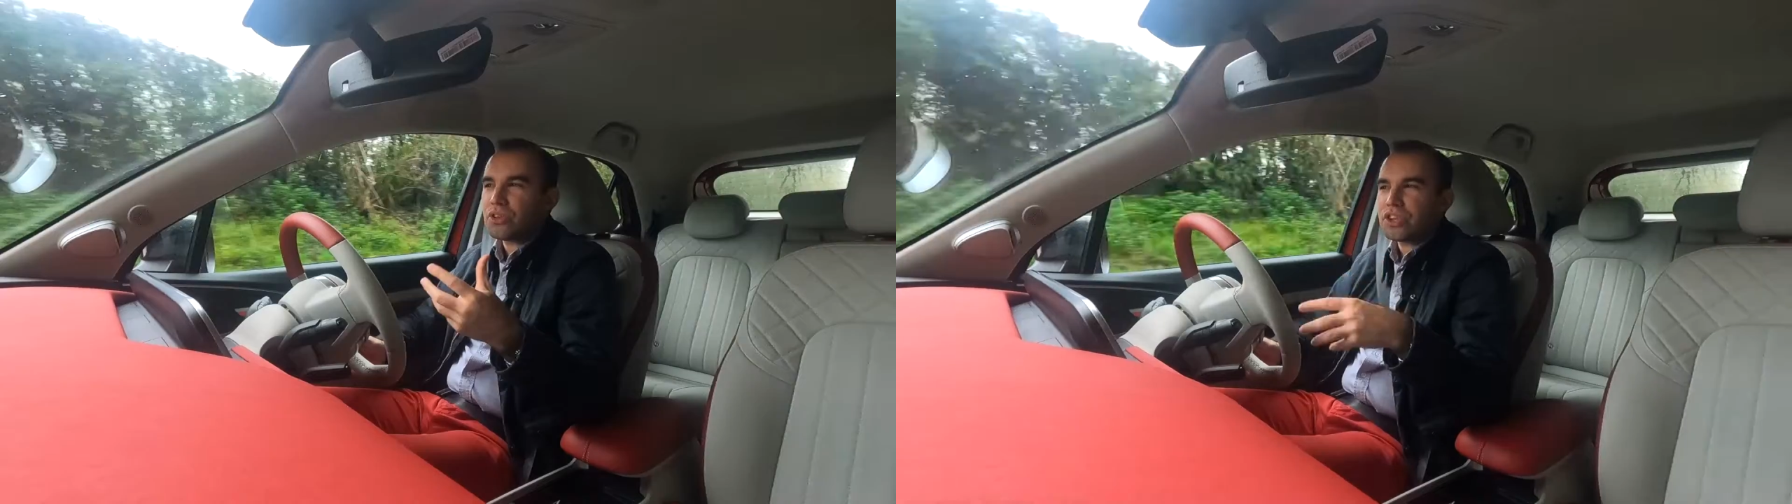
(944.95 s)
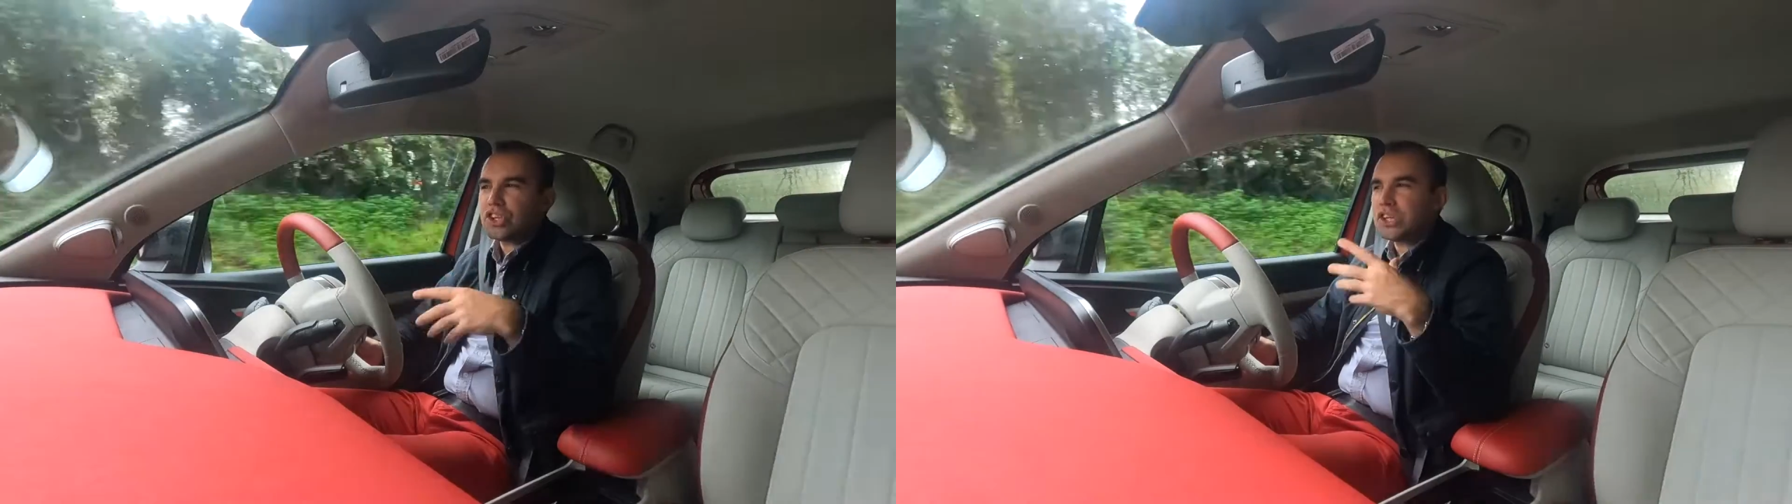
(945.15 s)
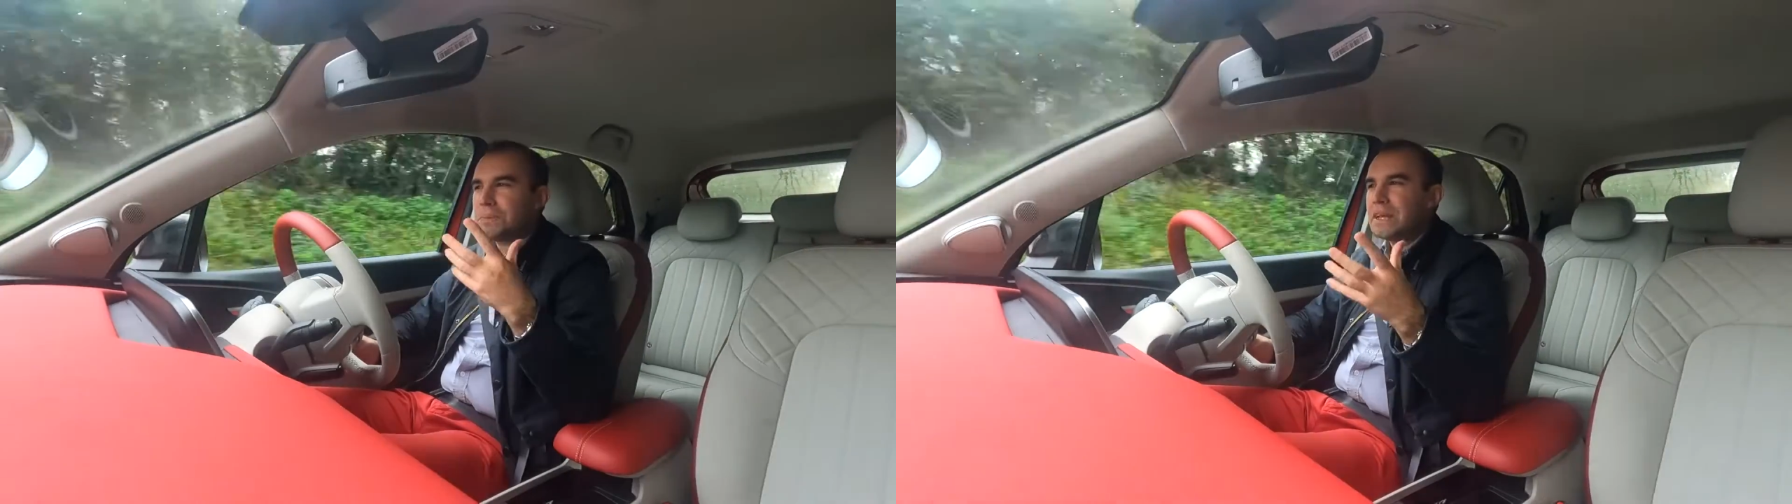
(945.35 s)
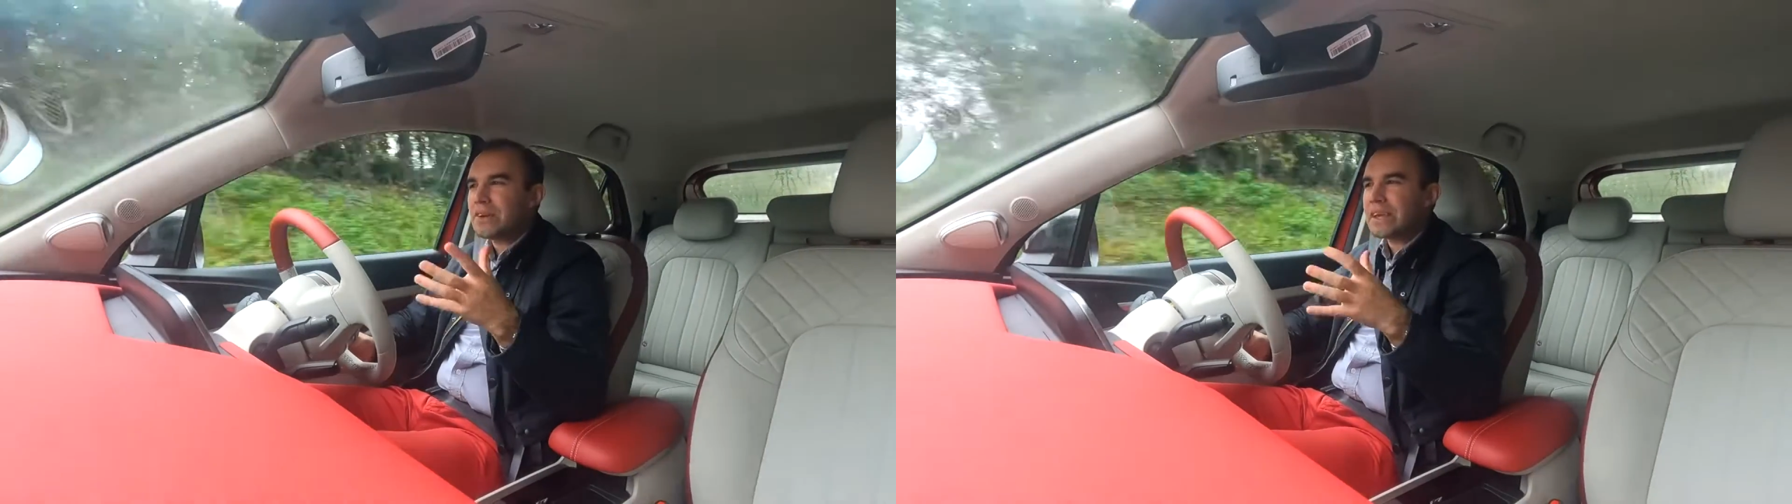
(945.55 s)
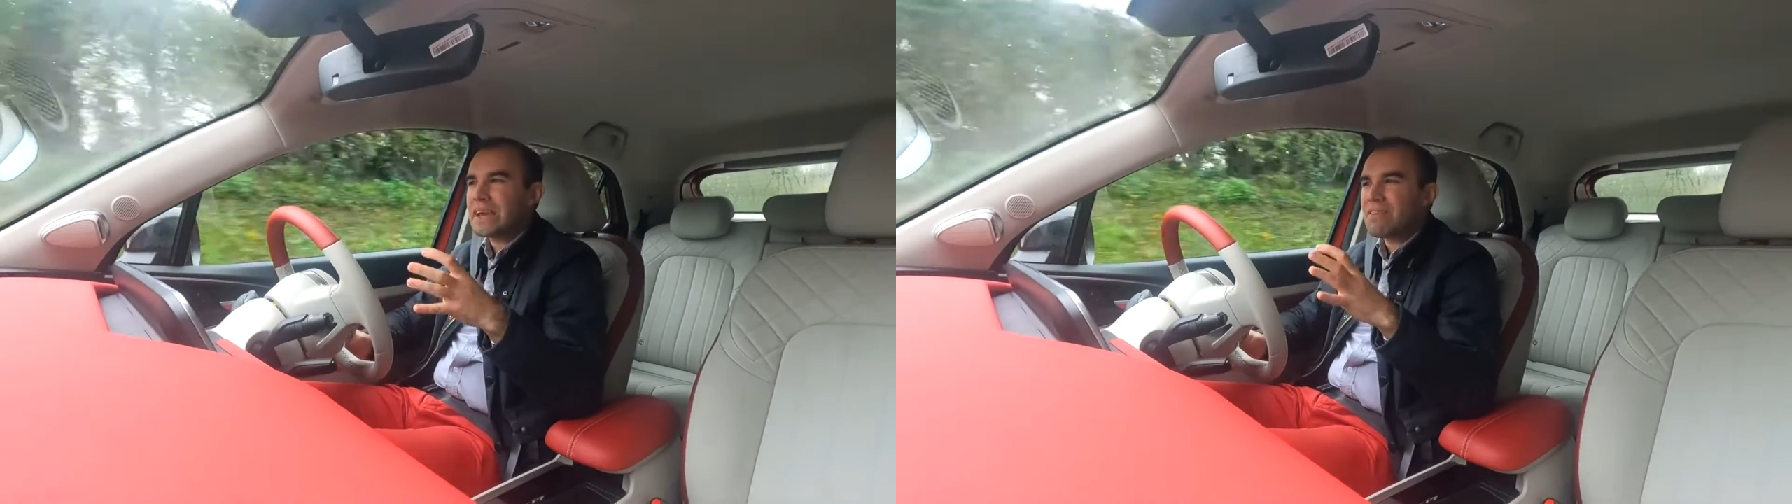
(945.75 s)
you should be
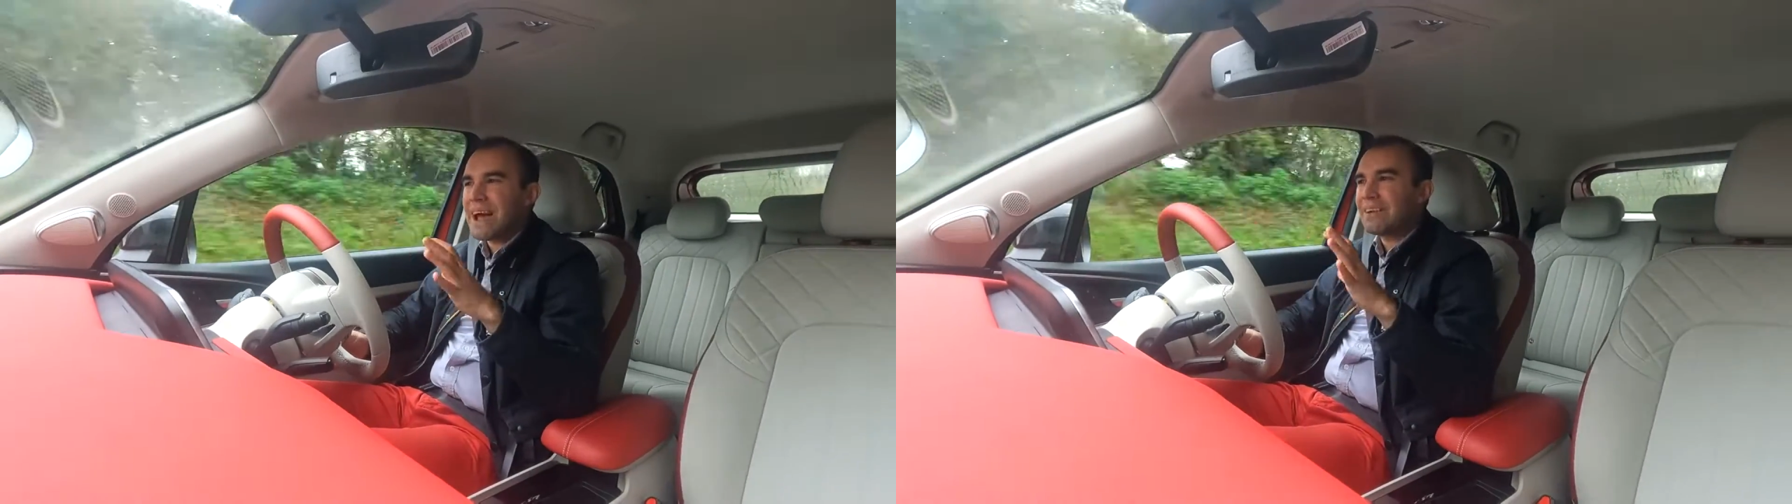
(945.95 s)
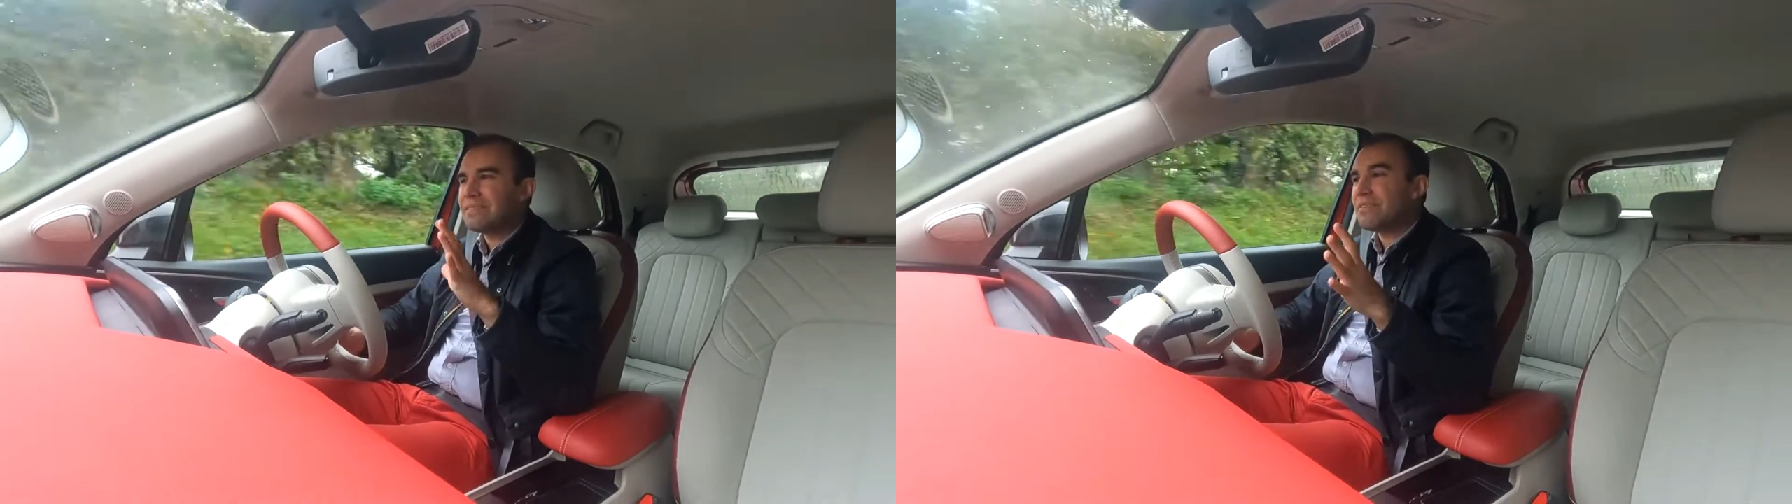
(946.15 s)
looking around